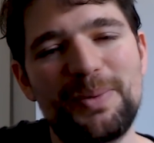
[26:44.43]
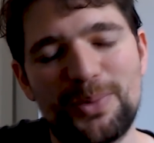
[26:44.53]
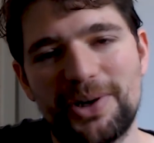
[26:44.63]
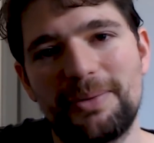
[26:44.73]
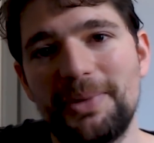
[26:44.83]
bit
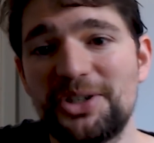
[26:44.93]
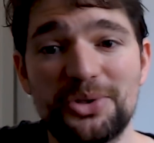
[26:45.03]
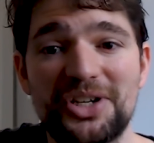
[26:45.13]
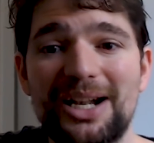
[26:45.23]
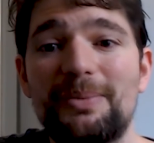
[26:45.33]
more, make
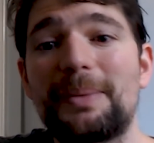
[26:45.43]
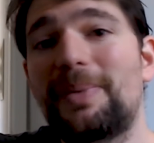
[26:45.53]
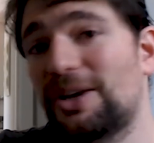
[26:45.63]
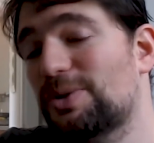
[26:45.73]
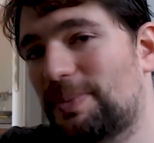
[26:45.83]
sure to check out my
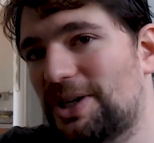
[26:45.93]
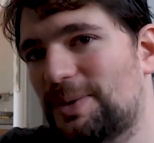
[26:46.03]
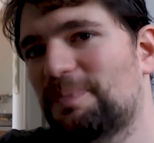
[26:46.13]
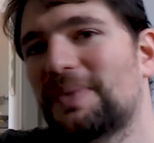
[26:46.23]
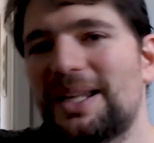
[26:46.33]
Patreon page.